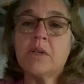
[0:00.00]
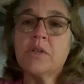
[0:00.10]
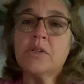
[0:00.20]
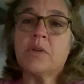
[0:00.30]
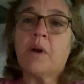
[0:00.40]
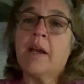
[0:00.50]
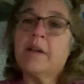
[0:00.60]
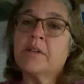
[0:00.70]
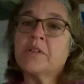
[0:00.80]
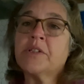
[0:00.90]
So I
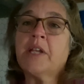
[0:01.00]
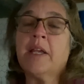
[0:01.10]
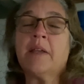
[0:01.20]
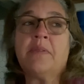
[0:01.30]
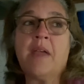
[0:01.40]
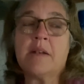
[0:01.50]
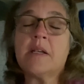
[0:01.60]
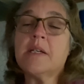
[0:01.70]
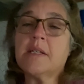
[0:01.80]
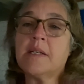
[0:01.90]
understand
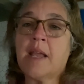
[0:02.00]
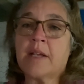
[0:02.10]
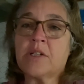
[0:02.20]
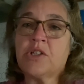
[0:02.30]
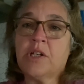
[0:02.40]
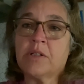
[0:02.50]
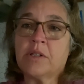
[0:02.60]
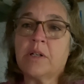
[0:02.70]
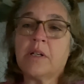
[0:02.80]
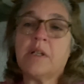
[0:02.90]
that next
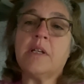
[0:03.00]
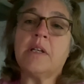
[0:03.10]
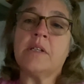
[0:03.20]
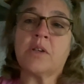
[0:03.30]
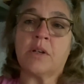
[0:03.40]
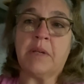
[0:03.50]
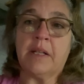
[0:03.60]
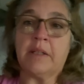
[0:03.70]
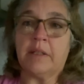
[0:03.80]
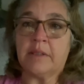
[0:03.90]
year is going to be
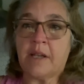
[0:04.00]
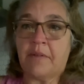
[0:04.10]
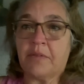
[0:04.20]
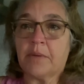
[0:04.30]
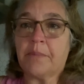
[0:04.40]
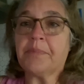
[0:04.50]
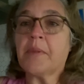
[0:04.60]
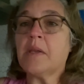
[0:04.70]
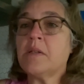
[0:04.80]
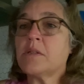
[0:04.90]
a little tougher.
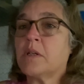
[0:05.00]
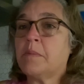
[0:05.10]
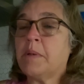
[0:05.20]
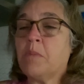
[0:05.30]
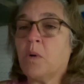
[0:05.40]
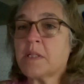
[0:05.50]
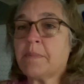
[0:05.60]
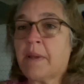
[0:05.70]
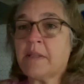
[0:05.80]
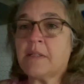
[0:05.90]
It's going to be more
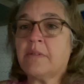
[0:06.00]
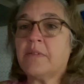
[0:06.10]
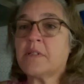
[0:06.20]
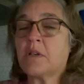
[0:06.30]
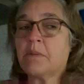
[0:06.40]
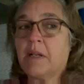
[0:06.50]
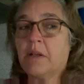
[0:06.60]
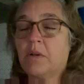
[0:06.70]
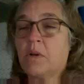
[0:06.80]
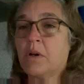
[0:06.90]
expensive. It's going to be a
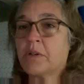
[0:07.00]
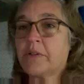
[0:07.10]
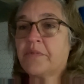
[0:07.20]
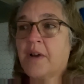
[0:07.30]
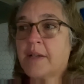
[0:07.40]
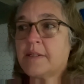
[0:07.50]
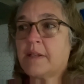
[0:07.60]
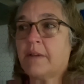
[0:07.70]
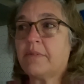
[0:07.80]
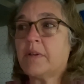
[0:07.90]
little harder to find
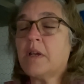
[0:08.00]
stuff.